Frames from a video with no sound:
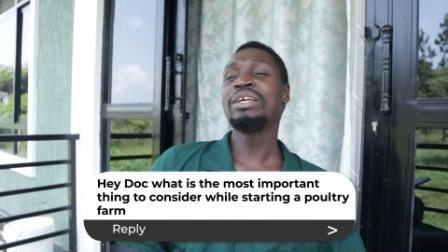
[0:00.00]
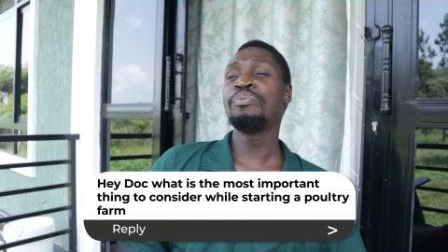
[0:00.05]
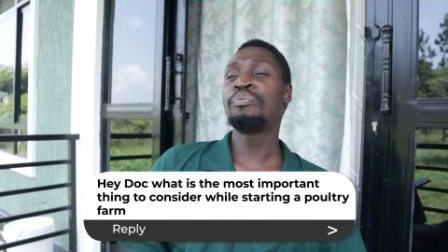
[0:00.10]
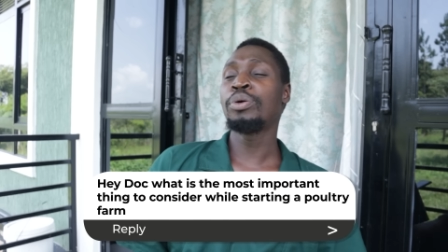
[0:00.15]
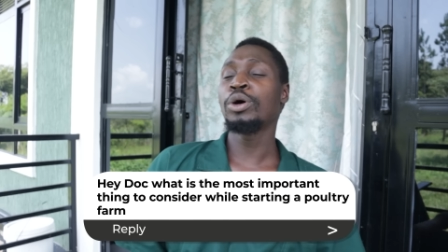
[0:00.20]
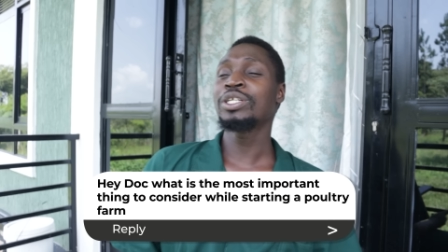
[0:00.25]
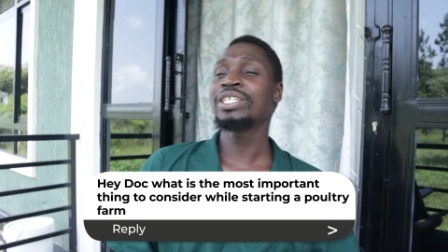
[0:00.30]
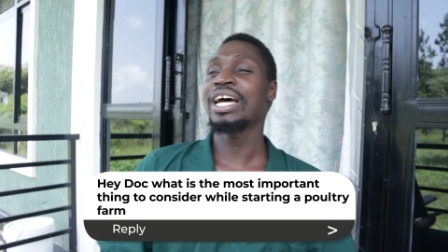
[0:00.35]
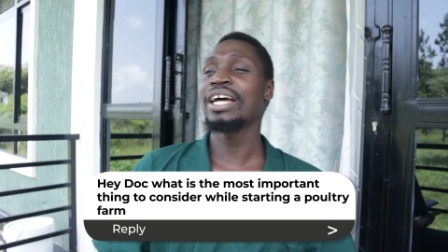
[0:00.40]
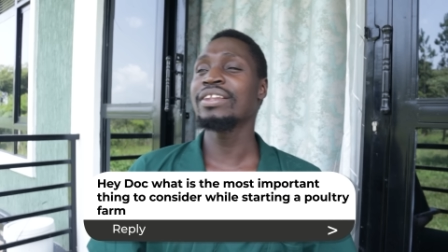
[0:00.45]

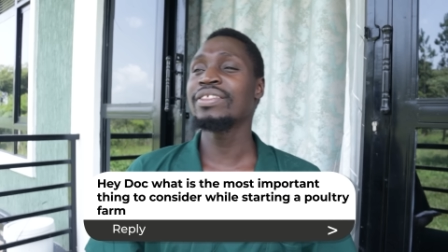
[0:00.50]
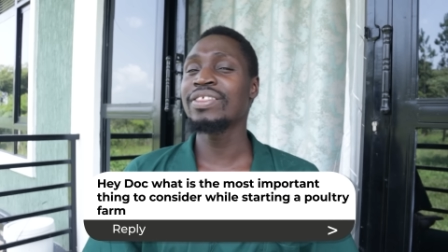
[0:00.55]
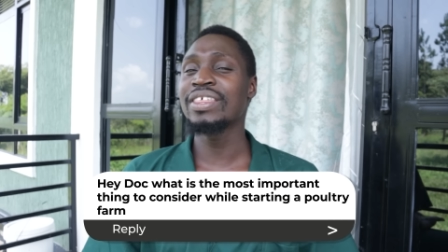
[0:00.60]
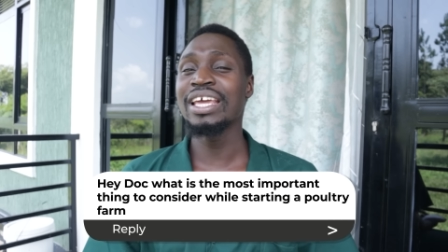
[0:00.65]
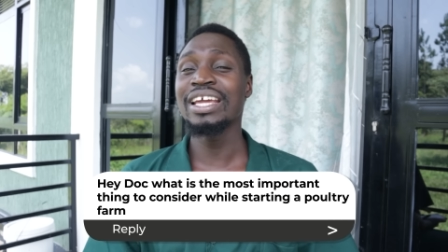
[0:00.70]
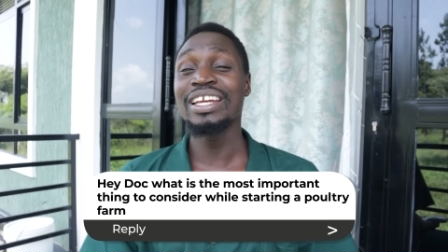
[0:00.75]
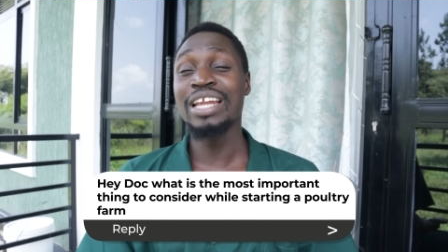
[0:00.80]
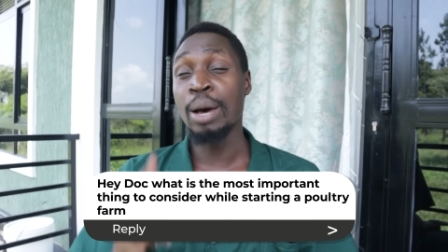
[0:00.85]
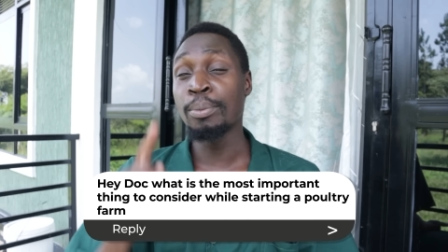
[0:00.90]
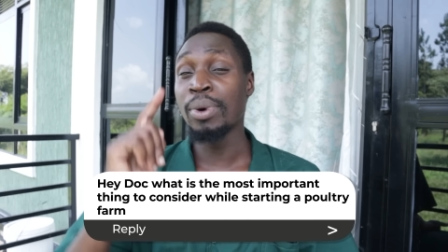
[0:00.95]
important
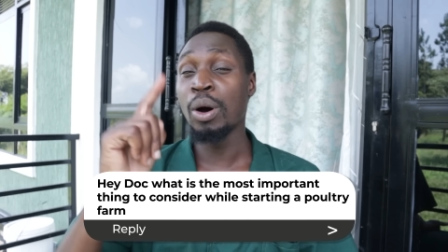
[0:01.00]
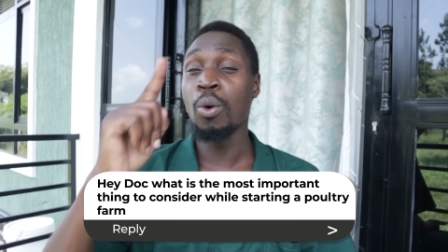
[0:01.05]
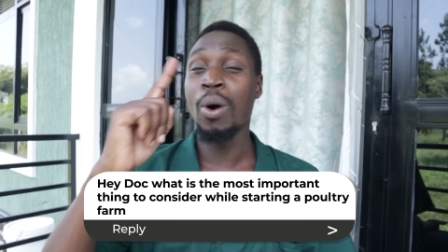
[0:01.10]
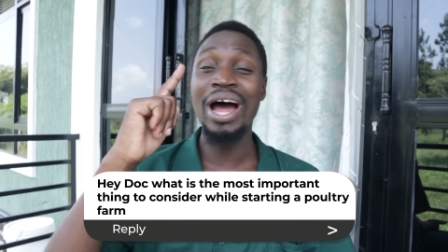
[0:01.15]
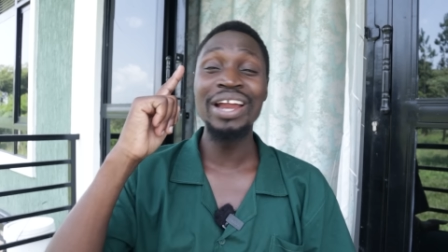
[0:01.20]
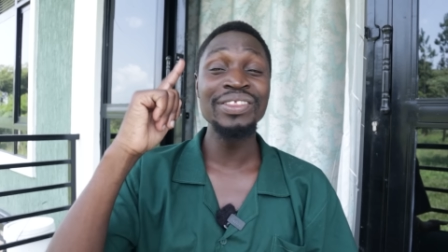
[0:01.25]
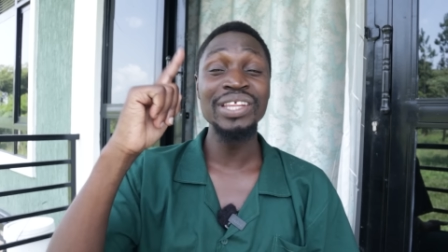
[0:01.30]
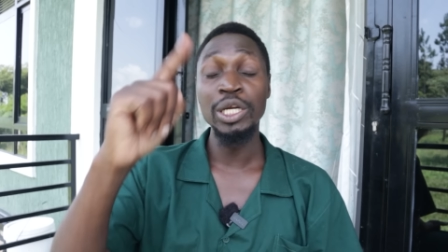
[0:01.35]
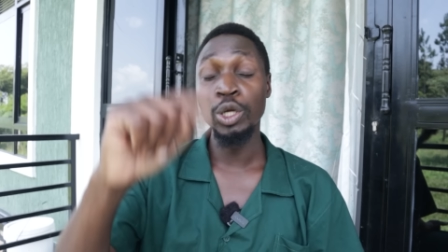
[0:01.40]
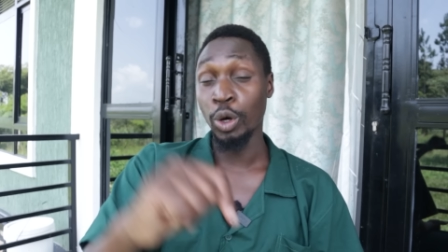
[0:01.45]
thing, number
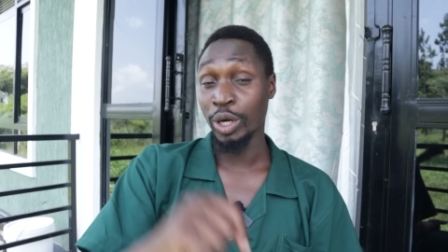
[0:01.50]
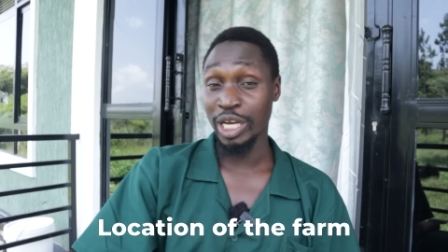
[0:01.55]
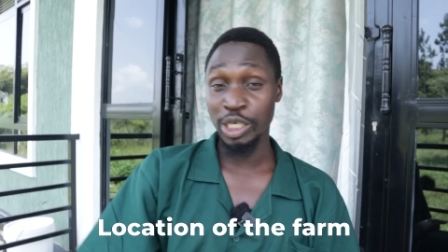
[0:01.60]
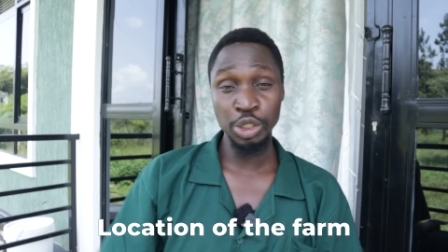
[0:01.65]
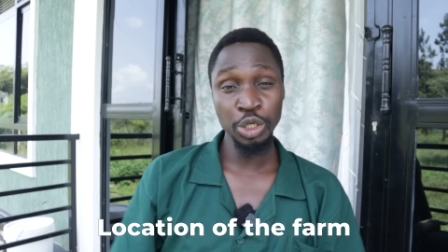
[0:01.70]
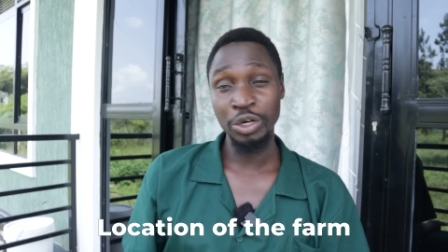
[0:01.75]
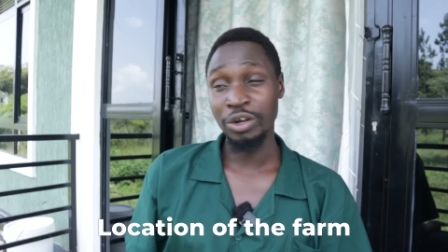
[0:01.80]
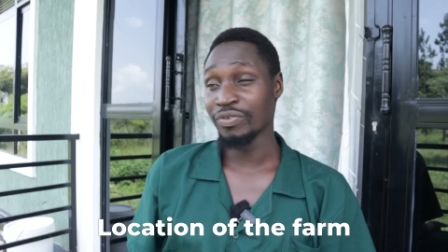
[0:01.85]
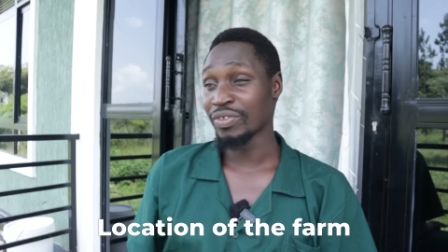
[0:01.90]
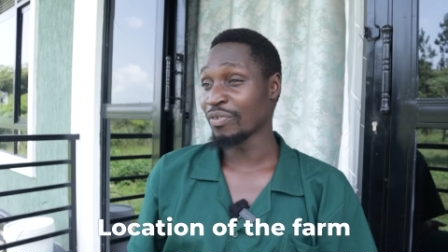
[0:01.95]
one, the
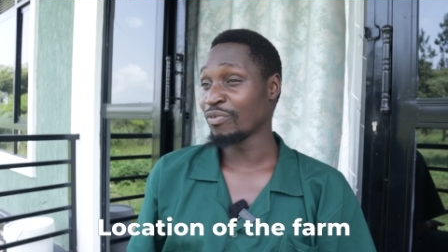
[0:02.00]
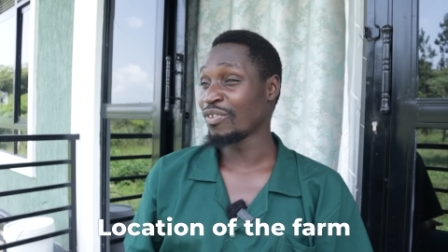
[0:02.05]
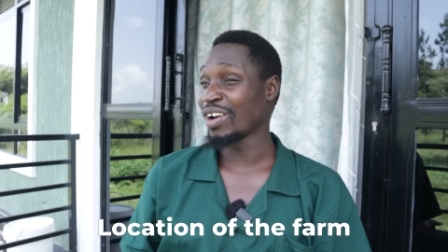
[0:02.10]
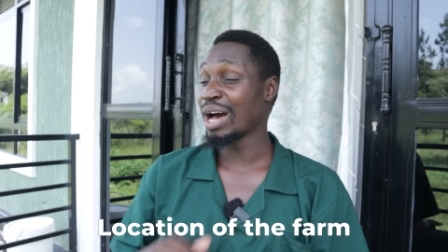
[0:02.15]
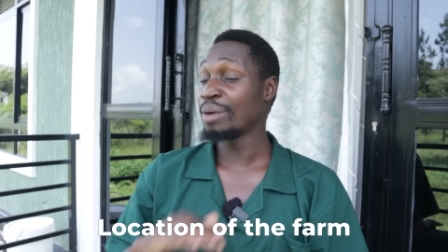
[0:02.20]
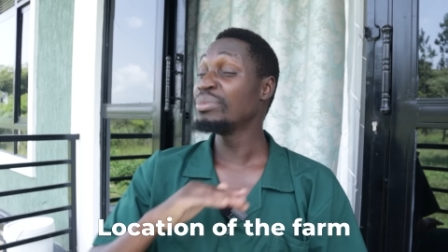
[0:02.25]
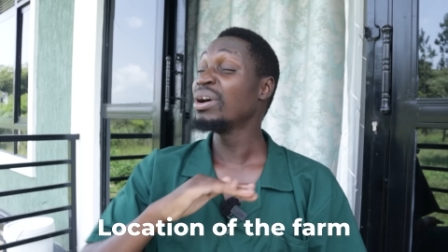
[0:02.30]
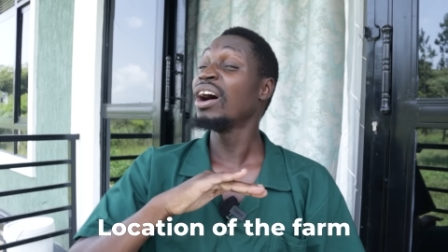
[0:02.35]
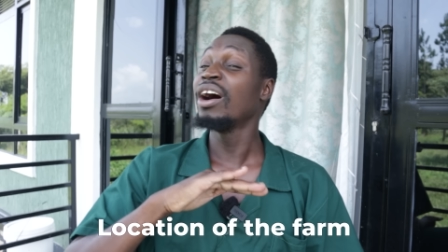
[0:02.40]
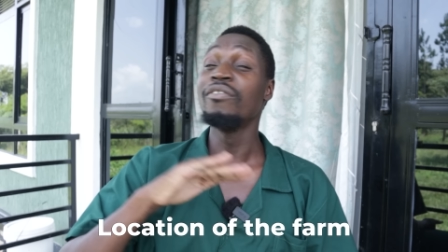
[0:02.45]
location of the
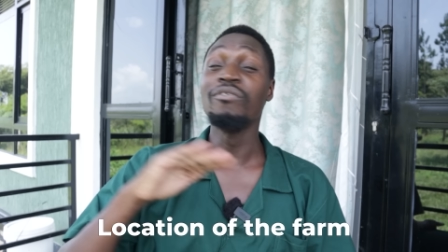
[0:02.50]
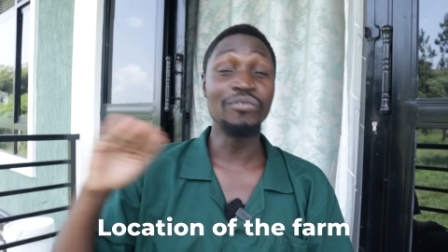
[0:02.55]
farm.